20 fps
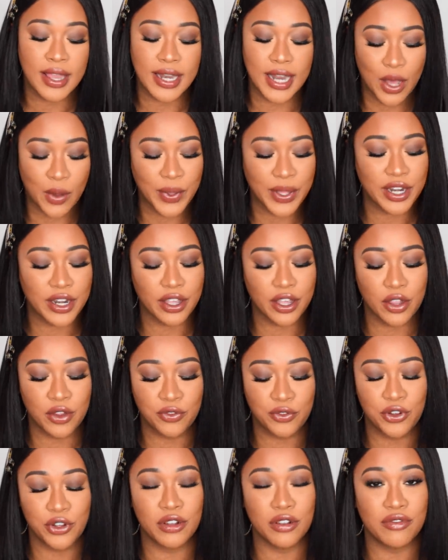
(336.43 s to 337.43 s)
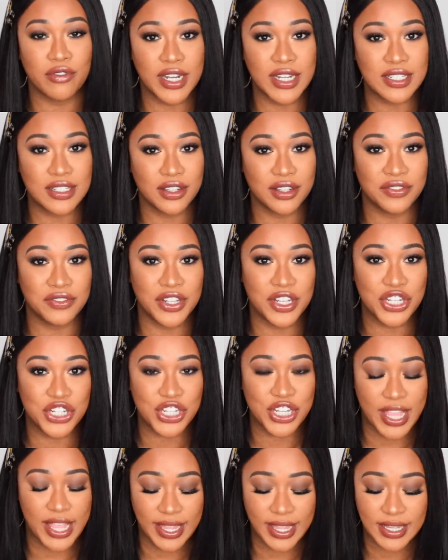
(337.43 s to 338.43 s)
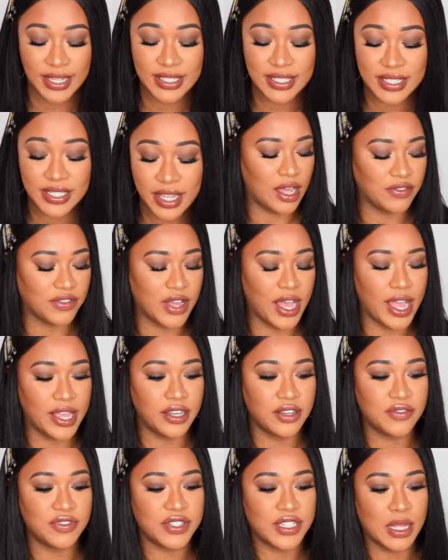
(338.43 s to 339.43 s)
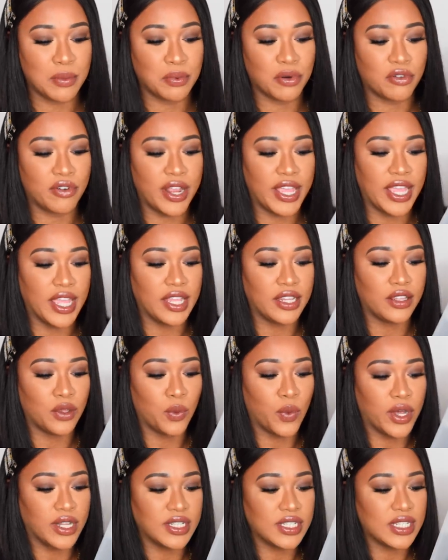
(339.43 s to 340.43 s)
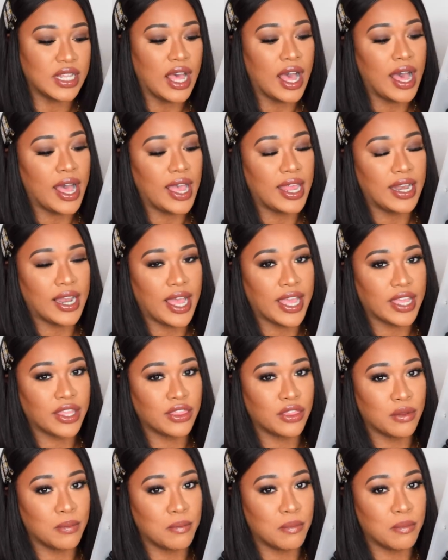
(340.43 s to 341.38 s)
Now we're going to go through the rest of the shades. I've kind of separated the ones that I like the